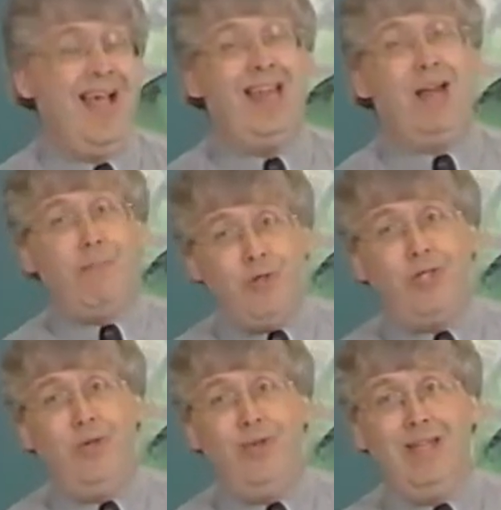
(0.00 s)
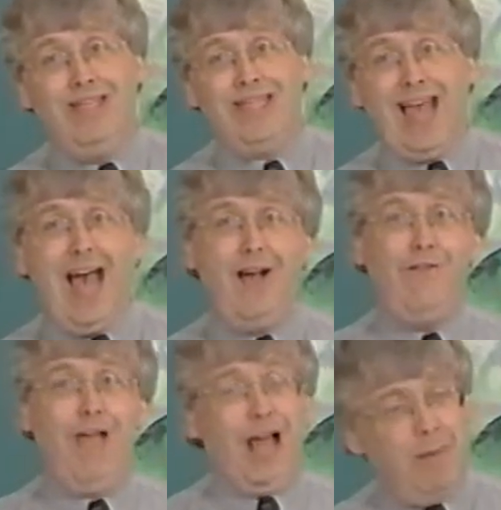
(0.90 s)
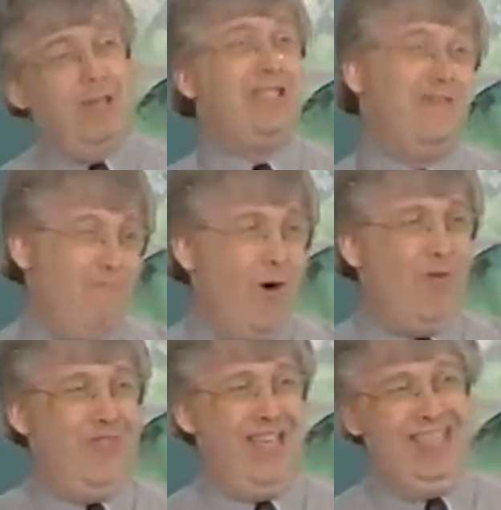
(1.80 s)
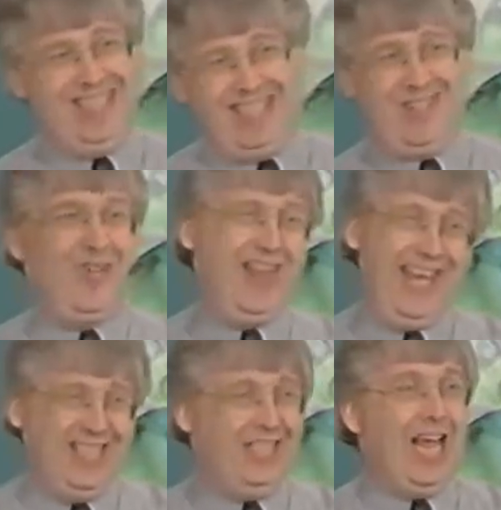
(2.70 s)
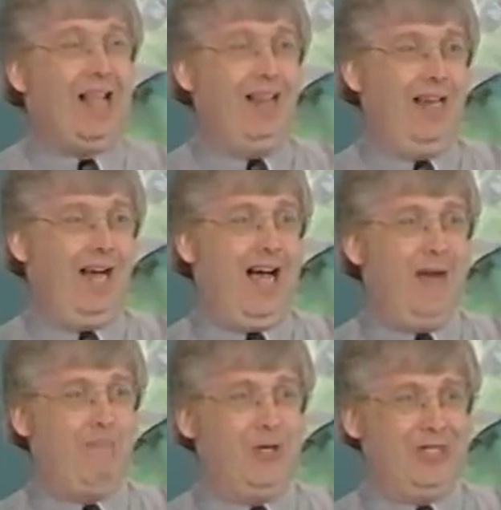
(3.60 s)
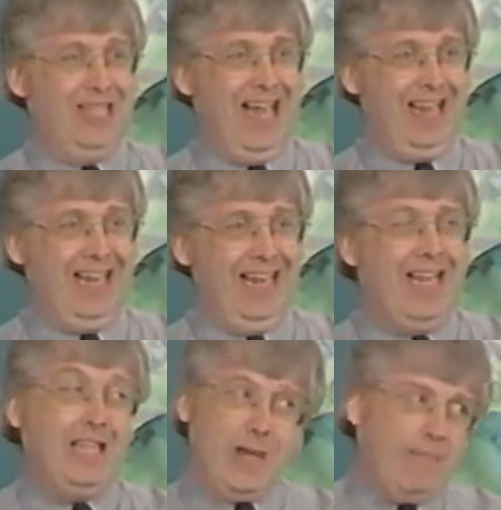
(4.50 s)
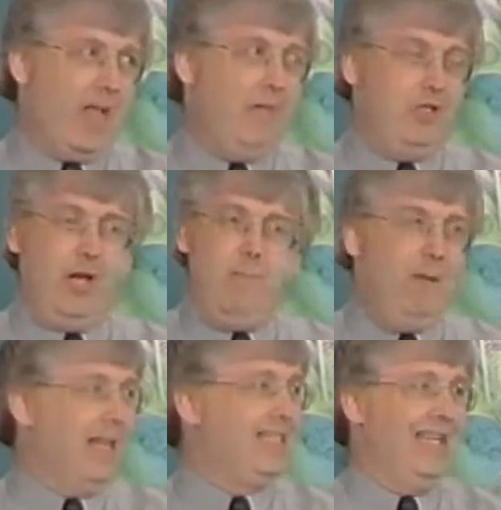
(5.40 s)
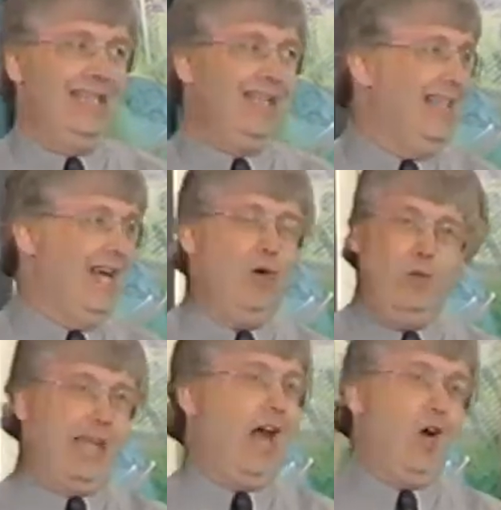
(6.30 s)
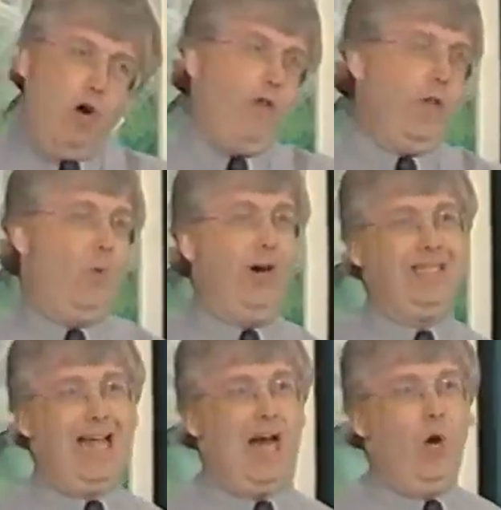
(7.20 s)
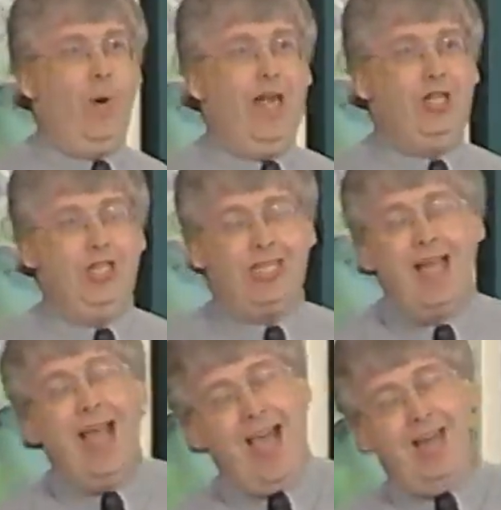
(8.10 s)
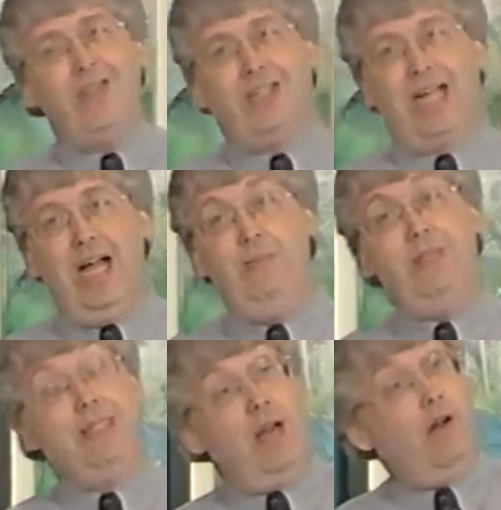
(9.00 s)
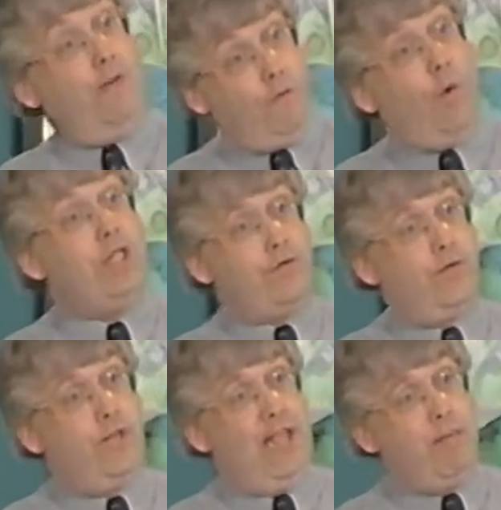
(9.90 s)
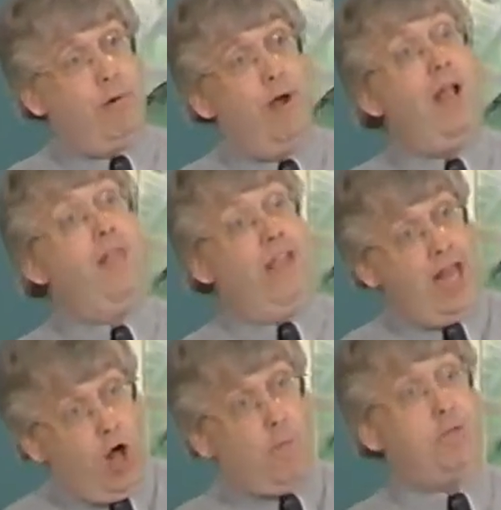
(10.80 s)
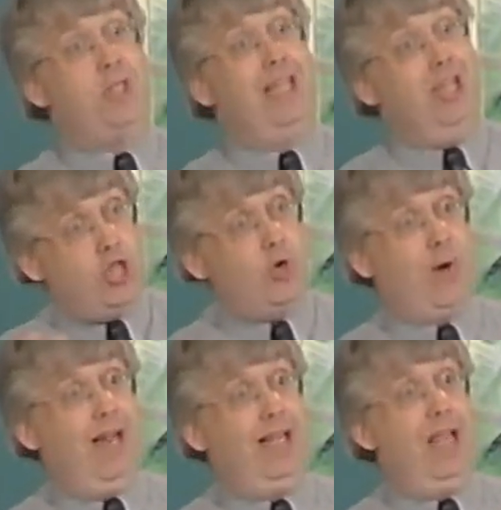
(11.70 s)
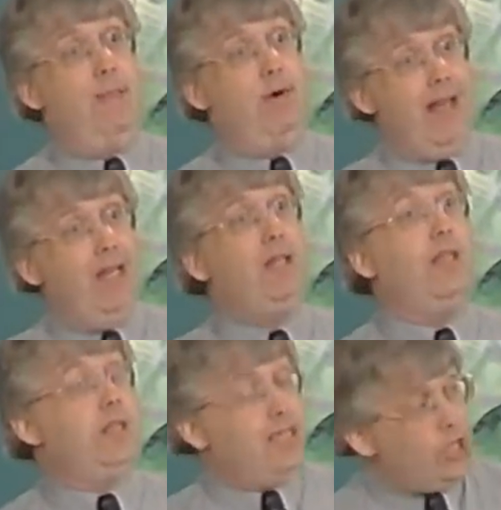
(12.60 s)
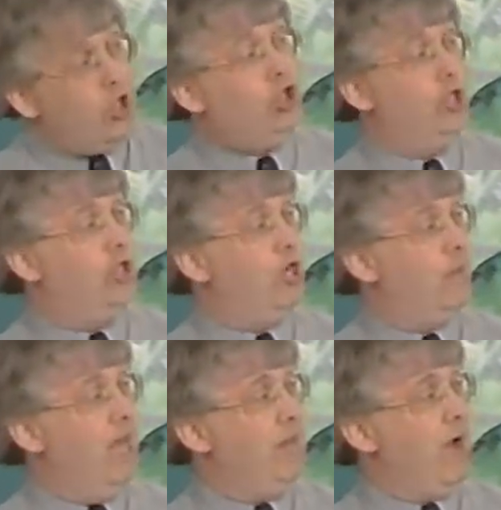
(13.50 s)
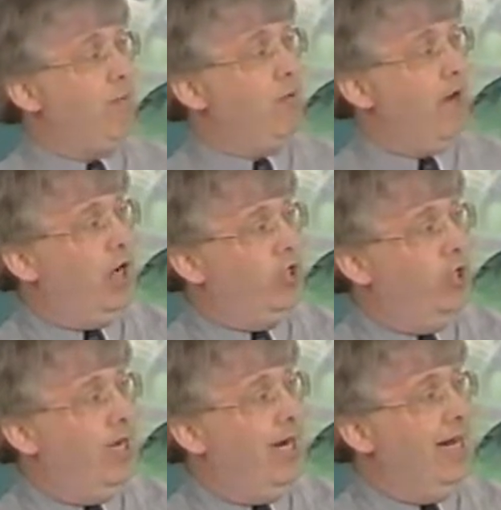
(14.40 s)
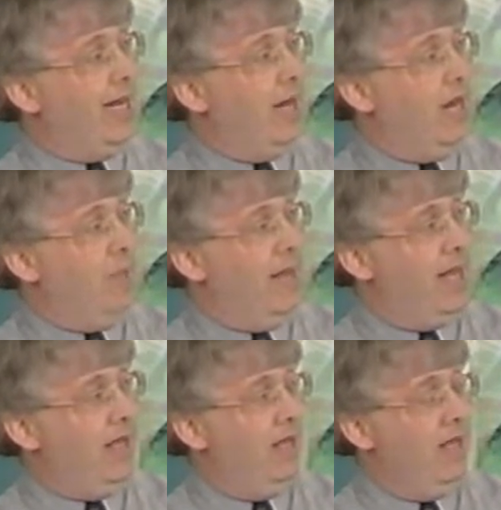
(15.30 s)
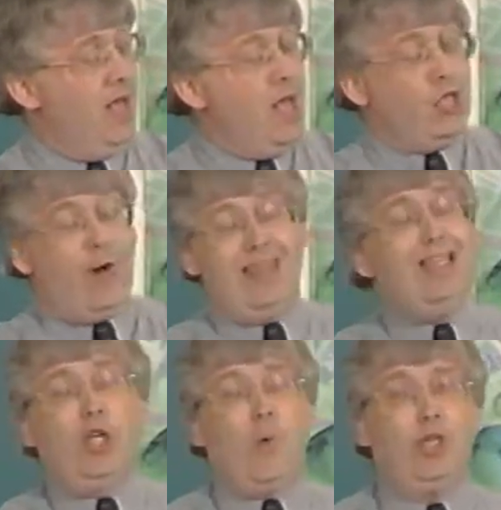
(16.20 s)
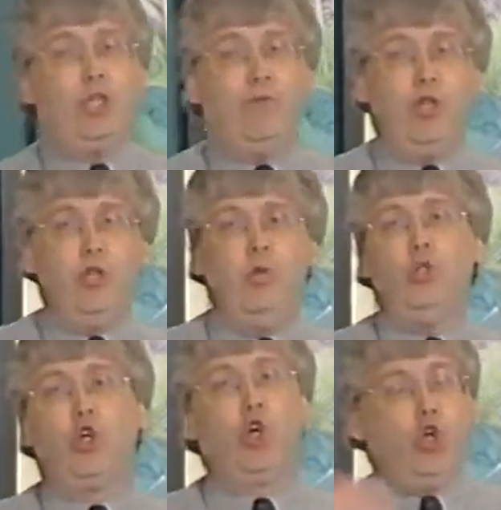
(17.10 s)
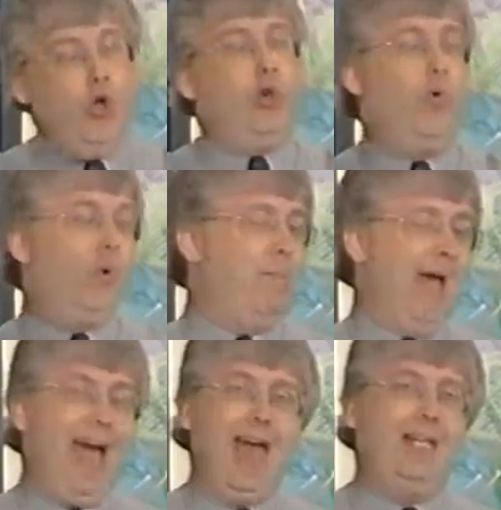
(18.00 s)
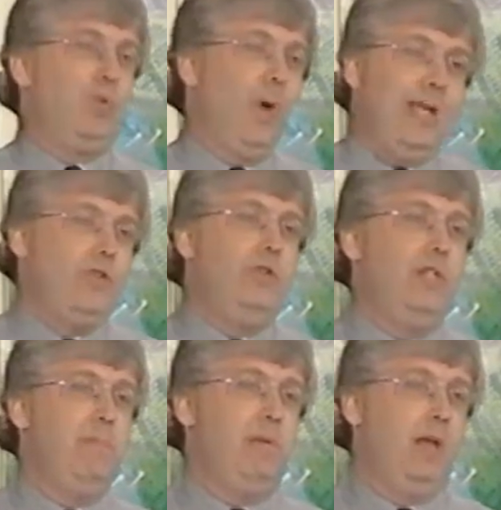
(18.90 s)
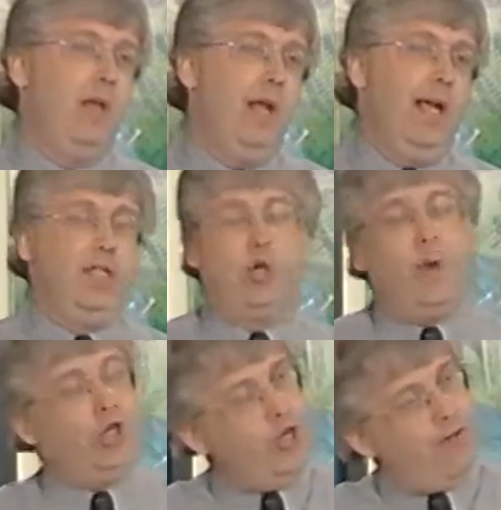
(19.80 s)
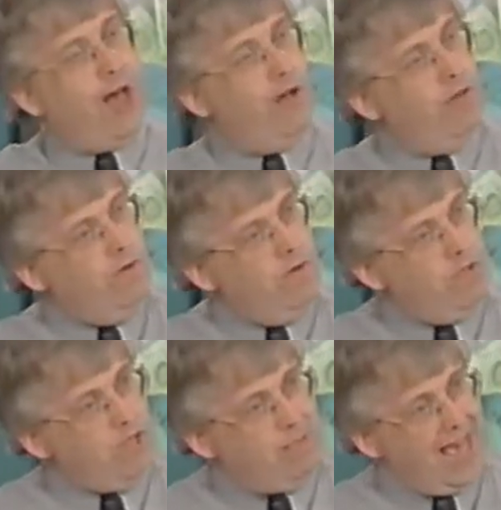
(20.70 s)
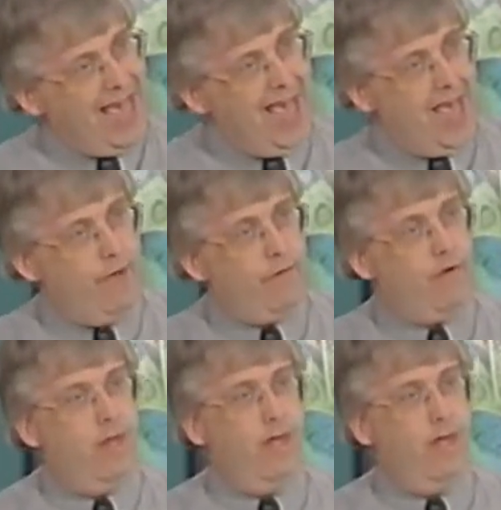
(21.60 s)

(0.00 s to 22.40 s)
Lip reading: Now, most unions have elements of both of these. It's sort of like a Jekyll and Hyde personality. Sometimes they're militant and they don't care, all they want is higher wages, and other times they're a voice for labor that helps integrate labor into the decisions that are made about production in an economy. So I think the question of whether unions are good or bad is way too simple. It's a question of how unions behave.